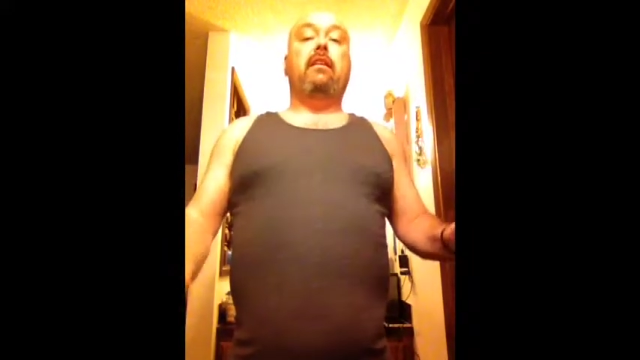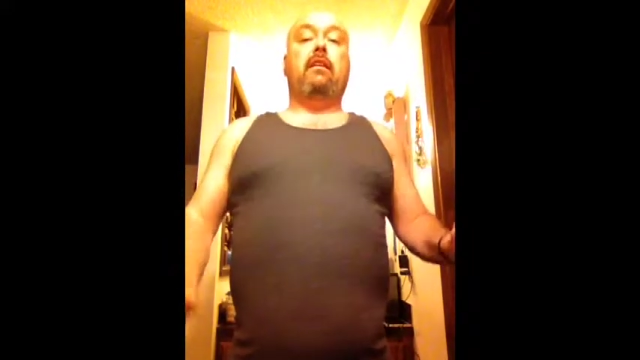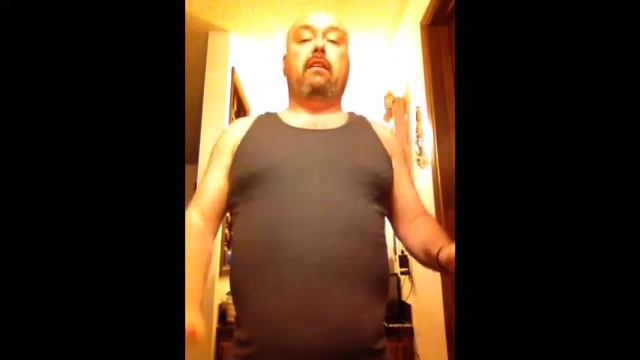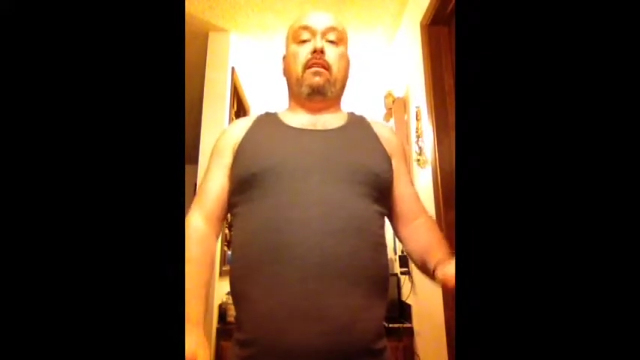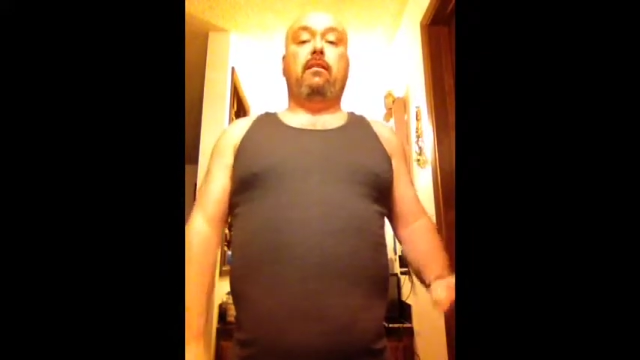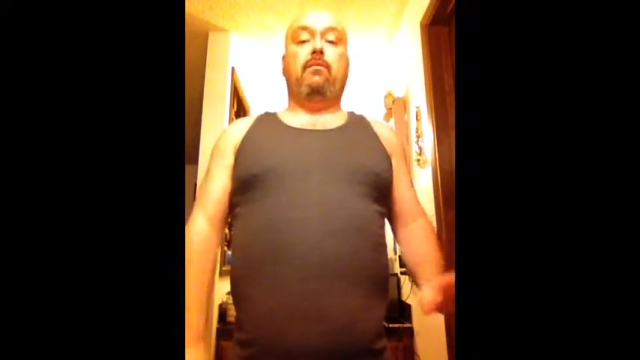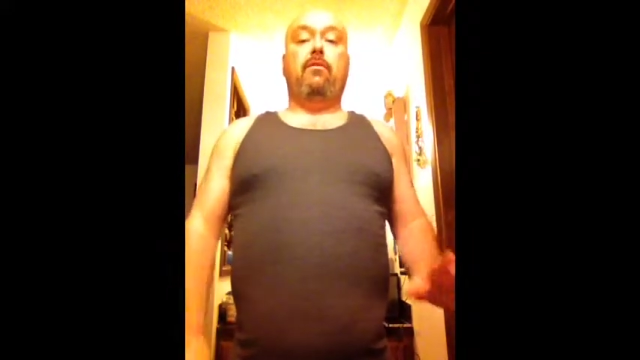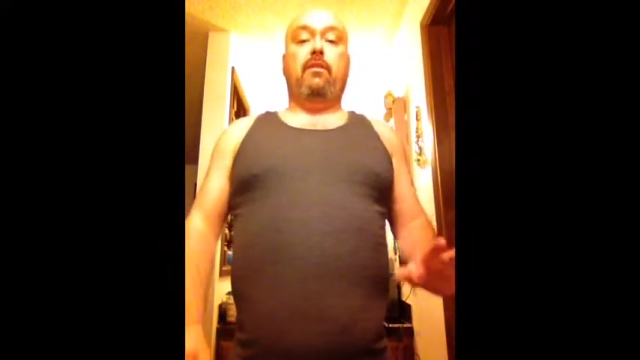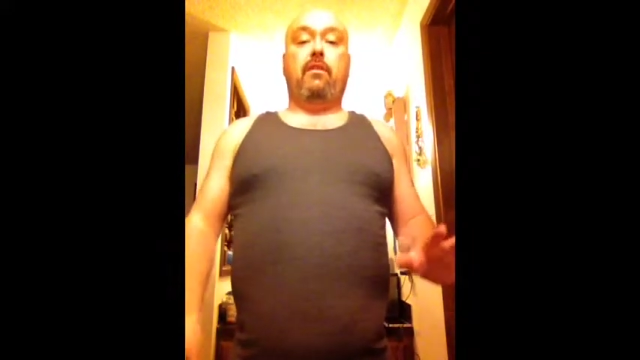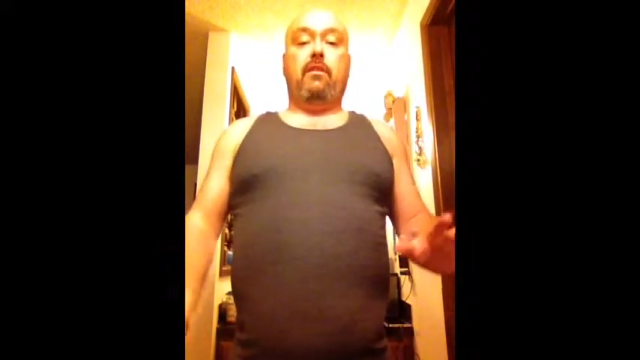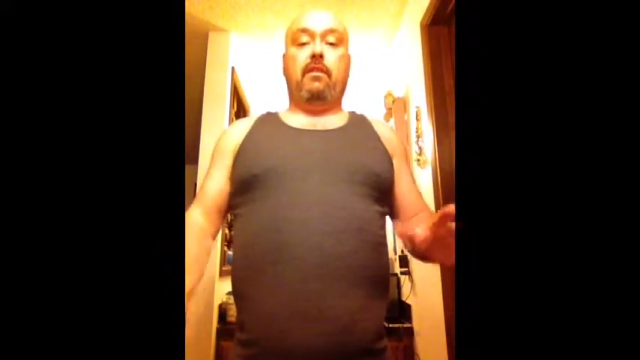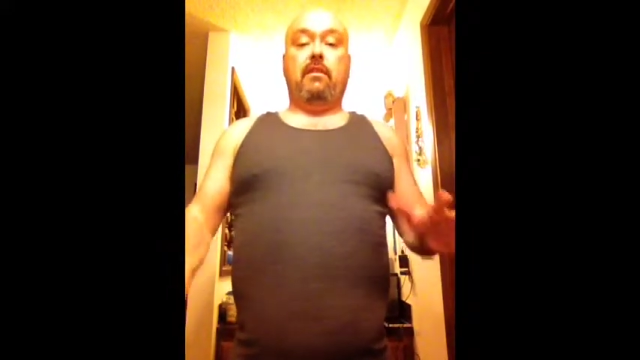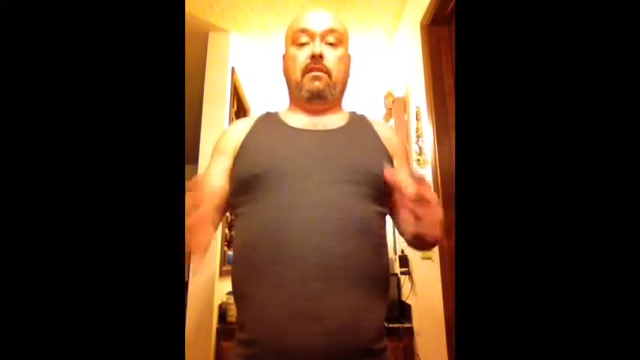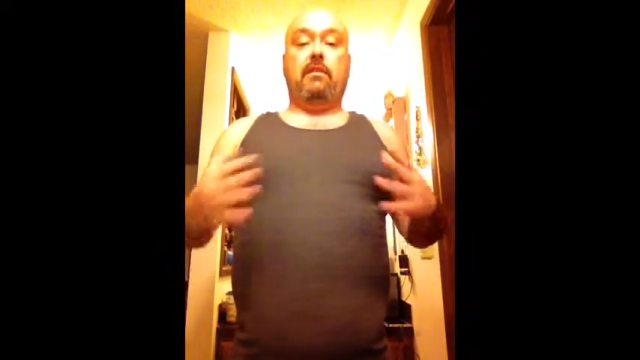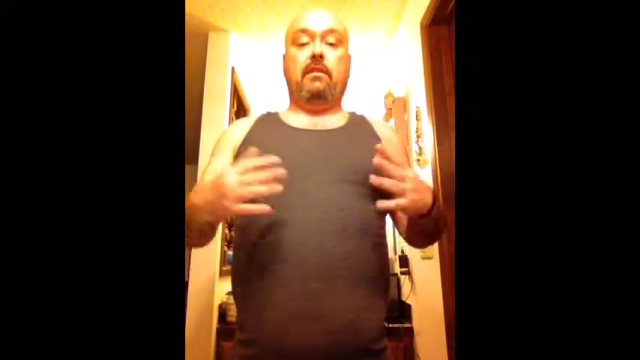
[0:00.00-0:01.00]
it with
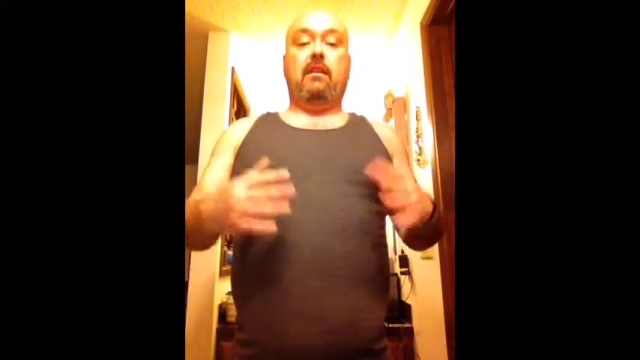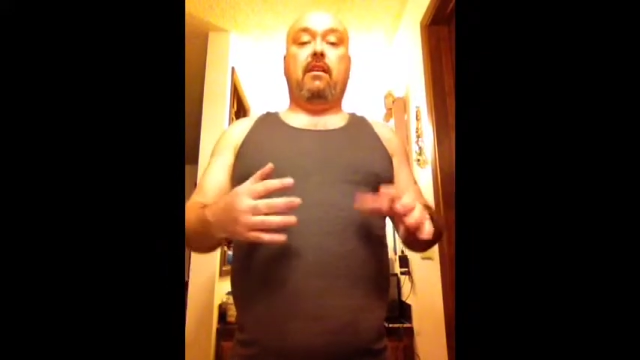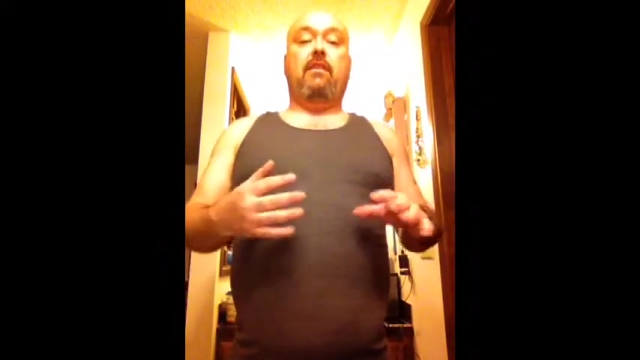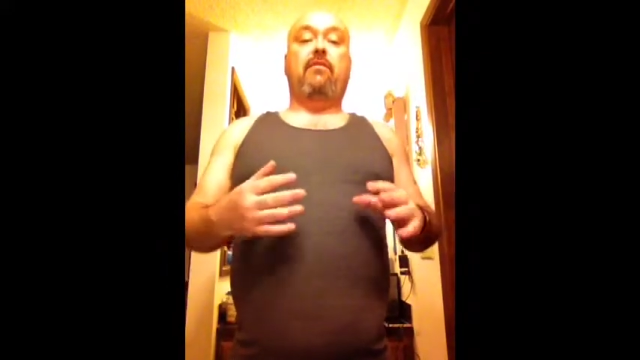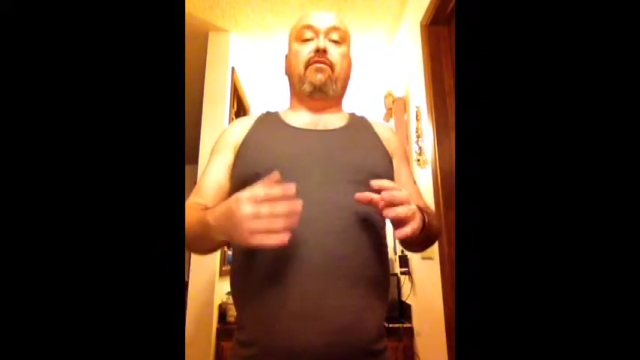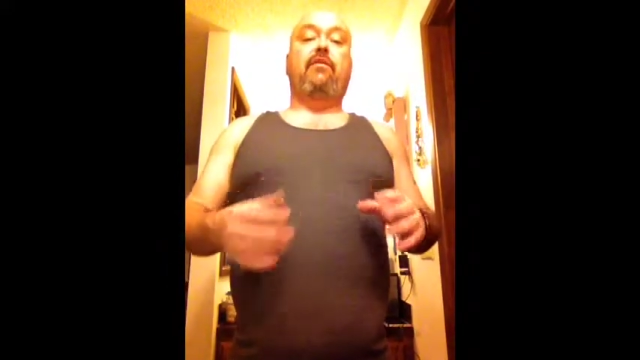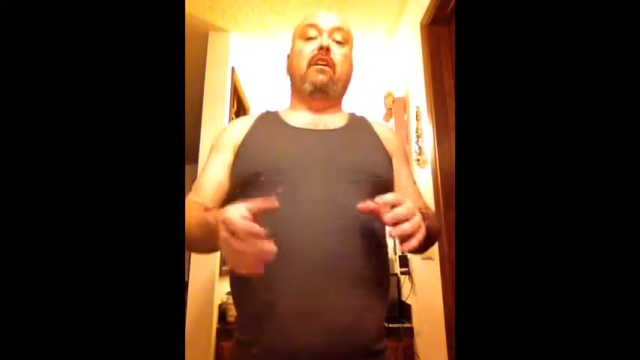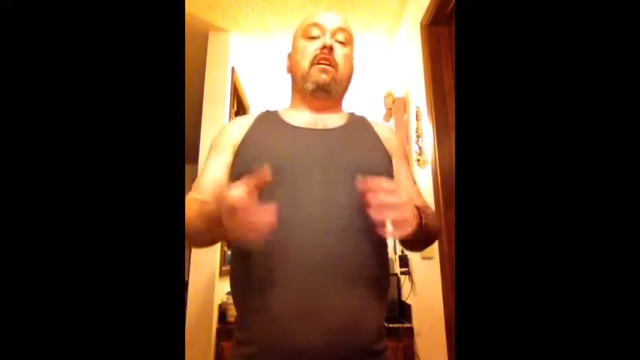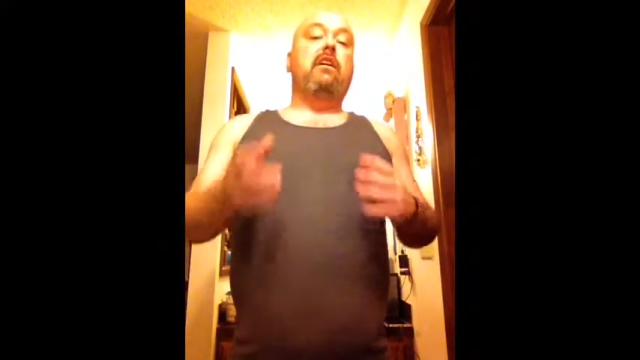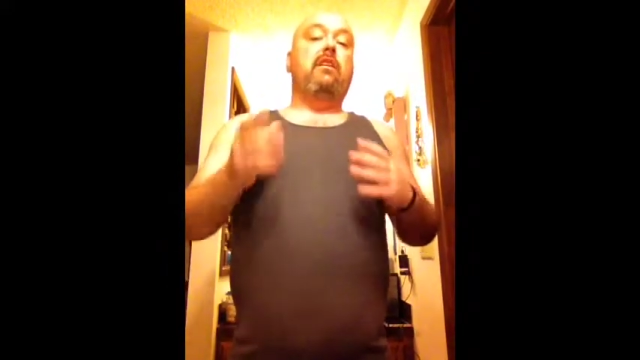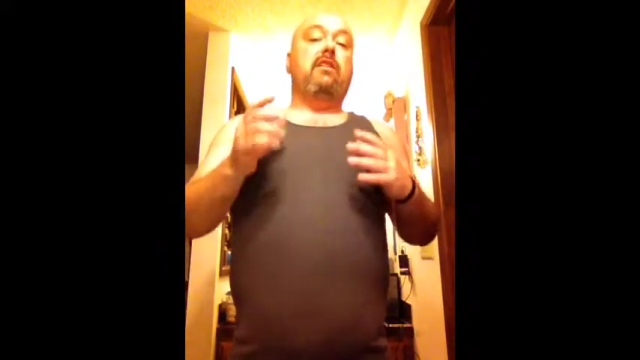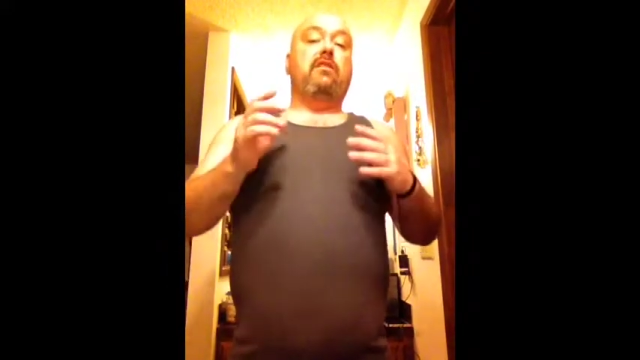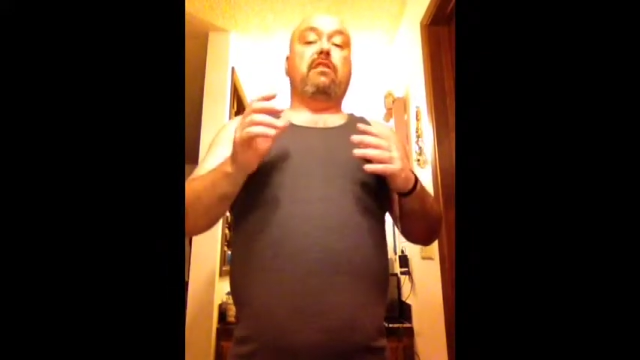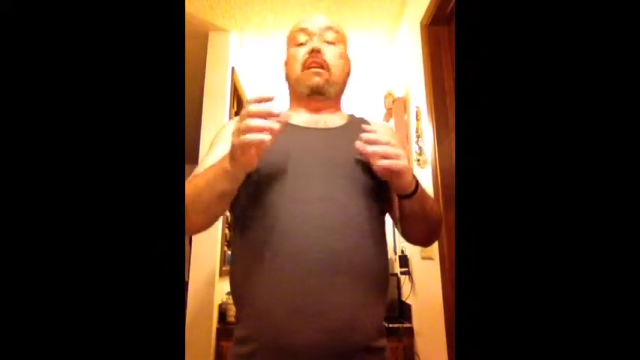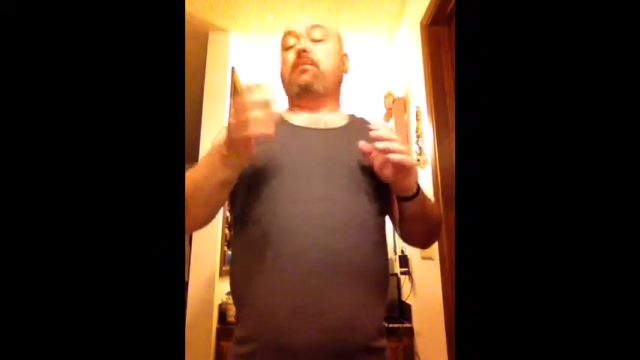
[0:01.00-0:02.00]
this stuff.
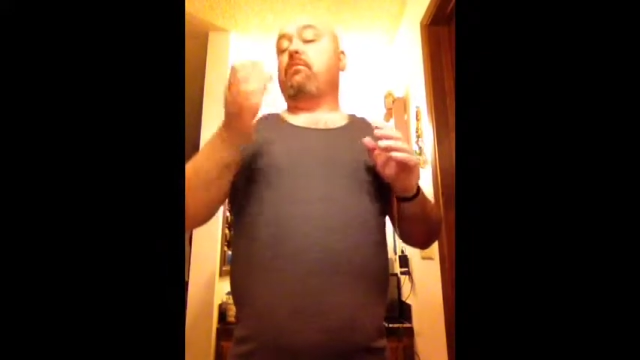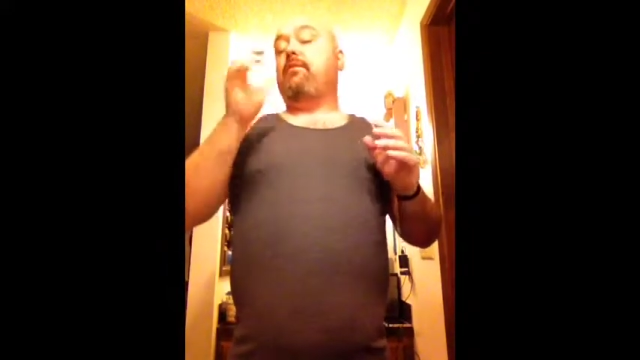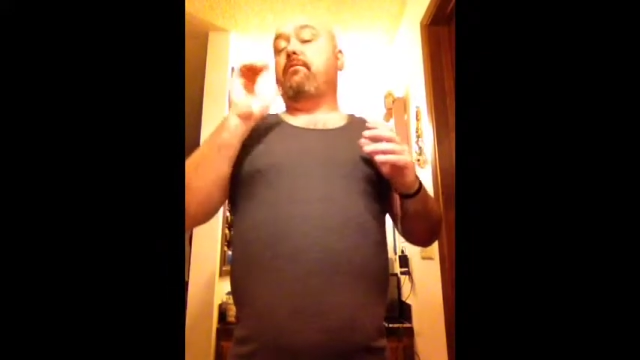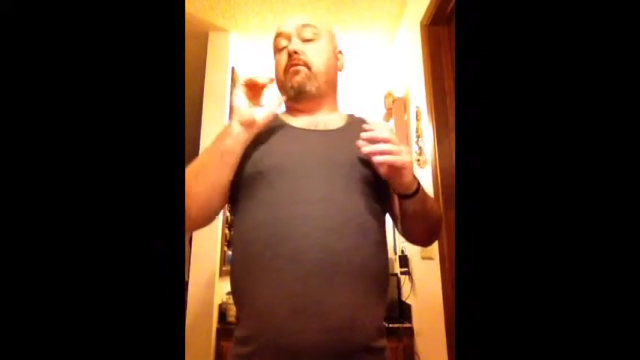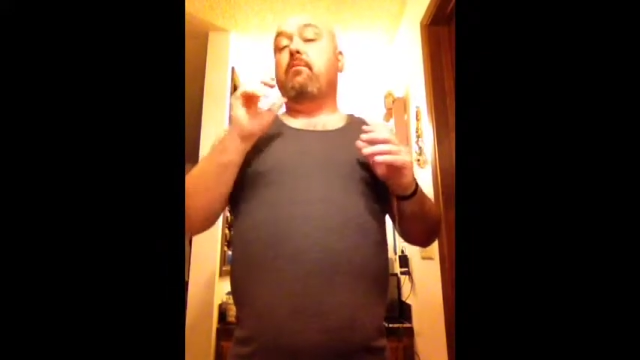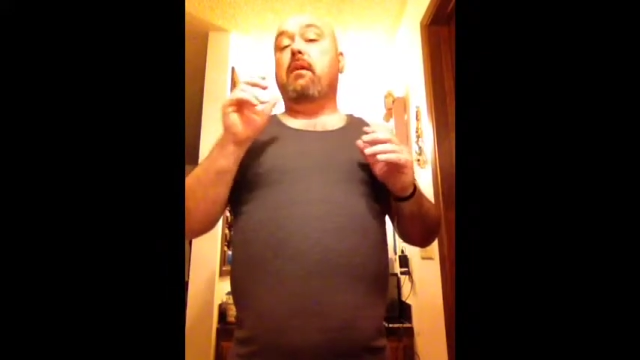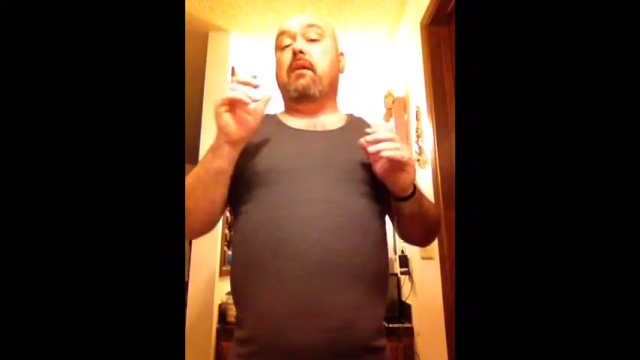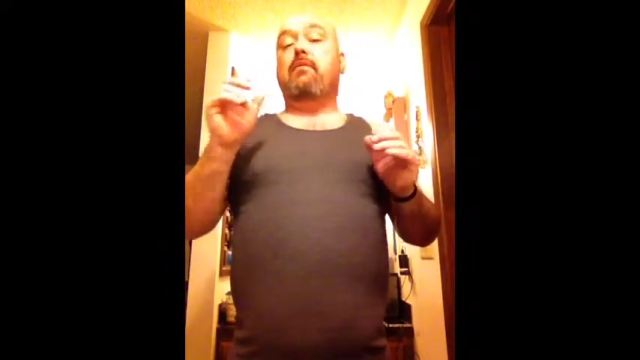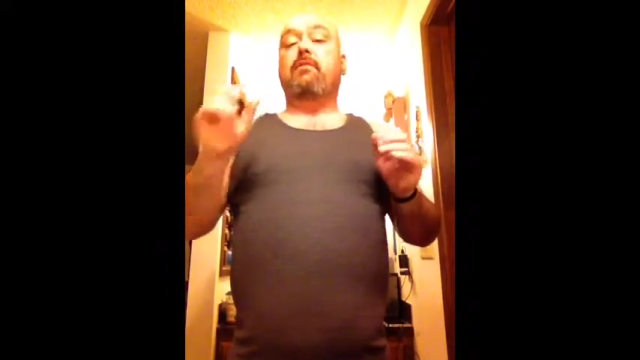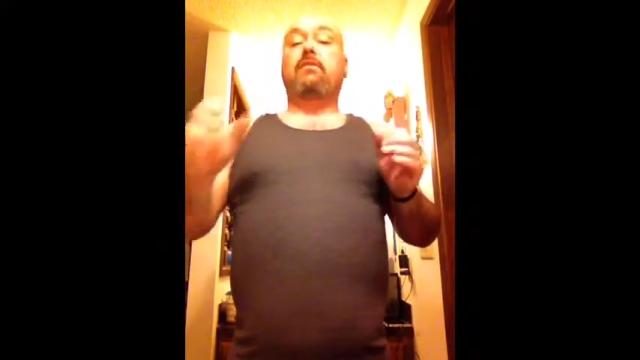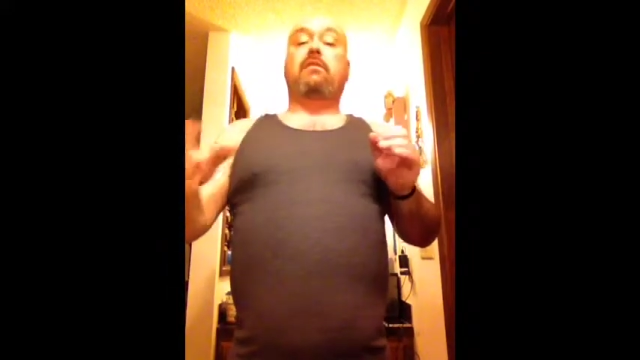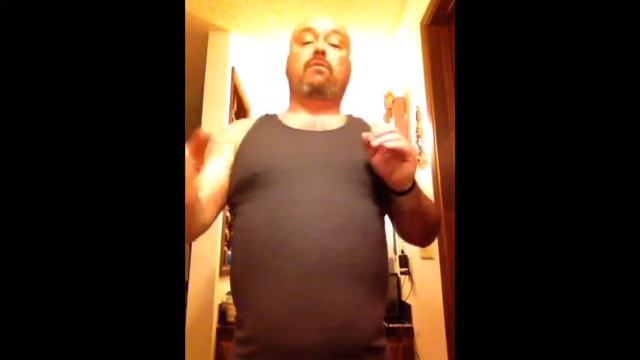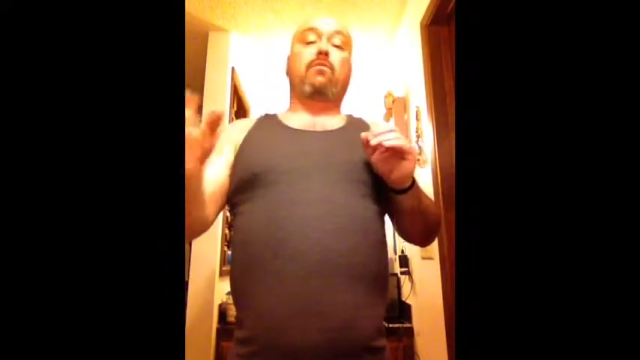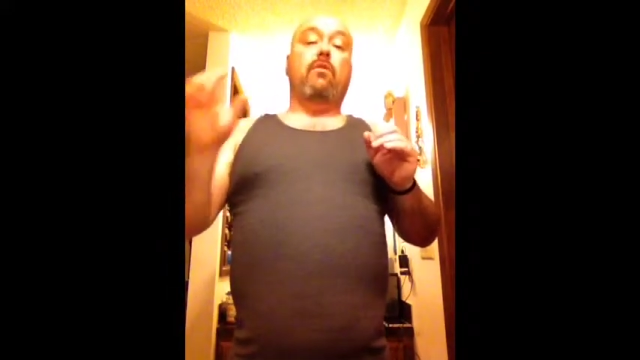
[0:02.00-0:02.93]
Take one for breakfast,